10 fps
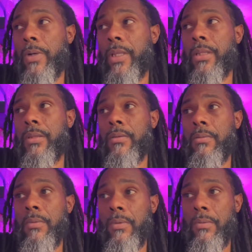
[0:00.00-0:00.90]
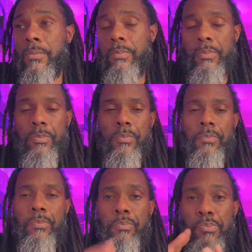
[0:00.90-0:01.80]
with
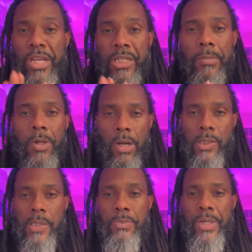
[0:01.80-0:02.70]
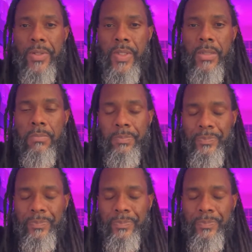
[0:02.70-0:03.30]
Bishop Carlton Pearson.